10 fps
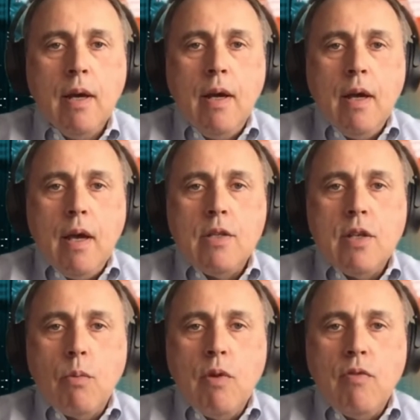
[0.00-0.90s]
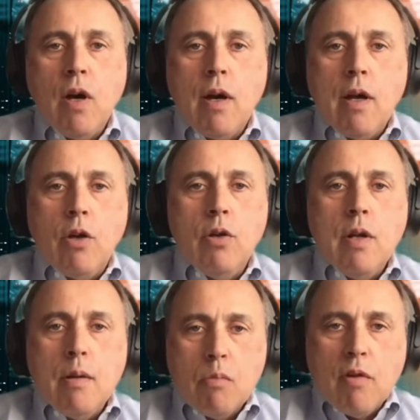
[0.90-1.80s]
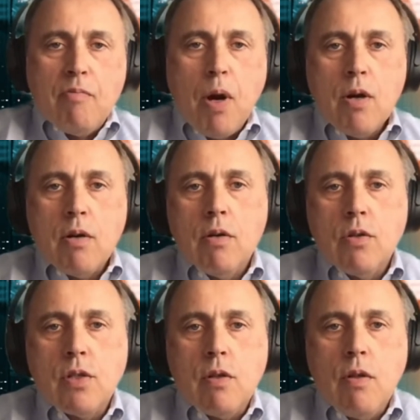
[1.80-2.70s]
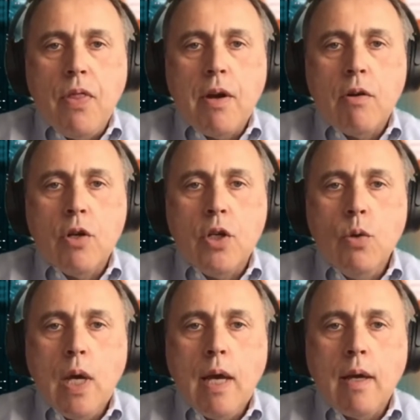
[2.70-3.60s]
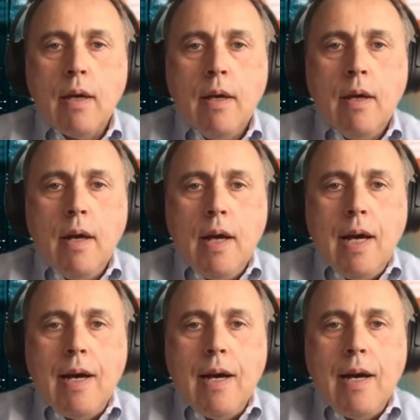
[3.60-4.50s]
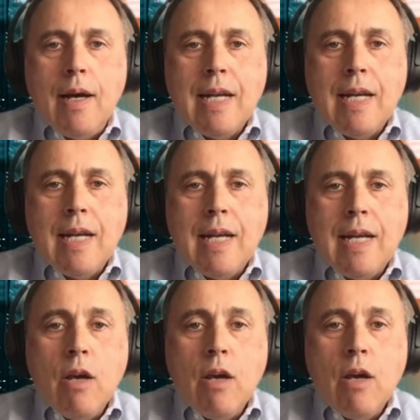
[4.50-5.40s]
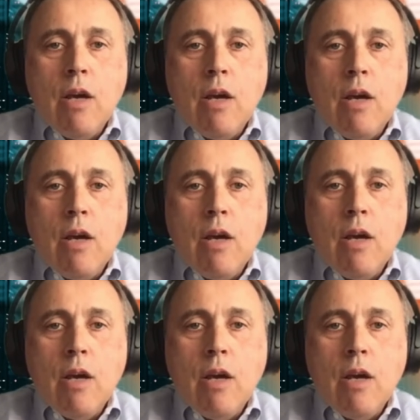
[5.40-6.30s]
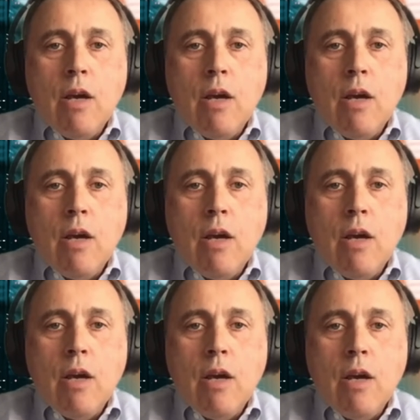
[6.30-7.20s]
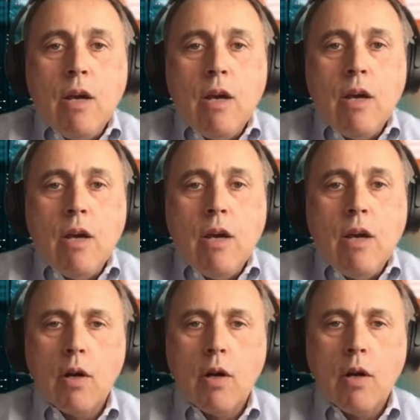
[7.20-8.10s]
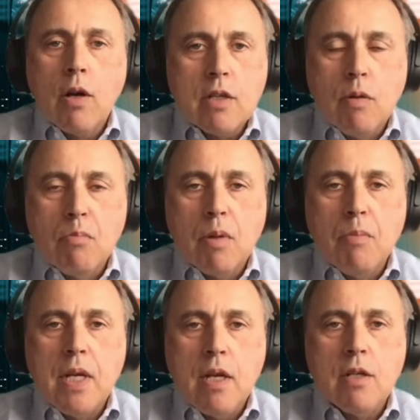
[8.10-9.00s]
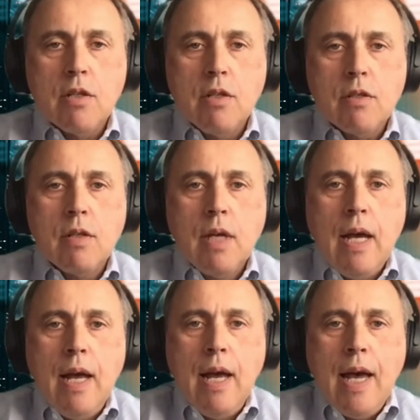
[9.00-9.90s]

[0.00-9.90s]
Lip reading: is that we've got a good number of partners that are doing Neoverse implementations, as well as some that have done their own architecture implementations.